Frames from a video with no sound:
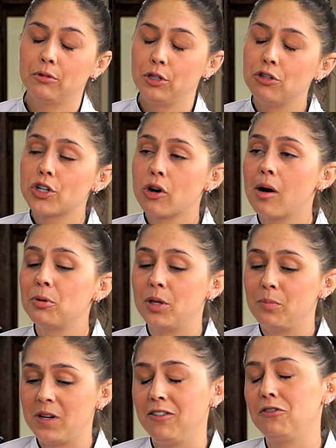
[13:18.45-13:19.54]
When you show up with the
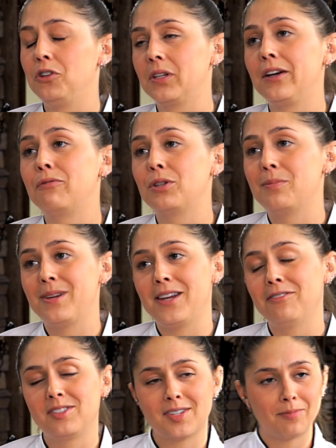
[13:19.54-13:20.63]
beef, you leave with the beef.
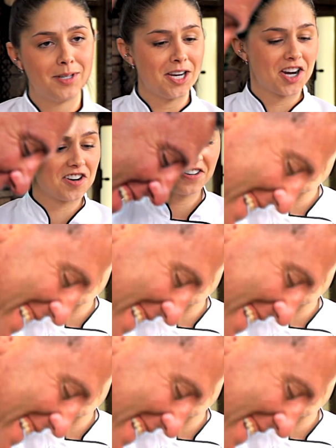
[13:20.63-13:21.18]
It's up to you.